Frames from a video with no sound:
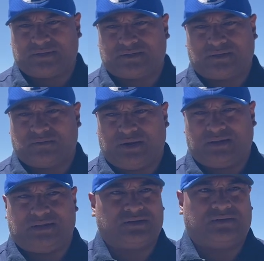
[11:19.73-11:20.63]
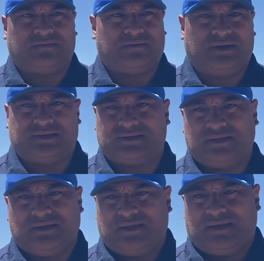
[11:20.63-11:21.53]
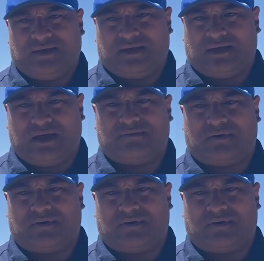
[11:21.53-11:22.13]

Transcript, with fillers: such a great addition for us. Uh, I've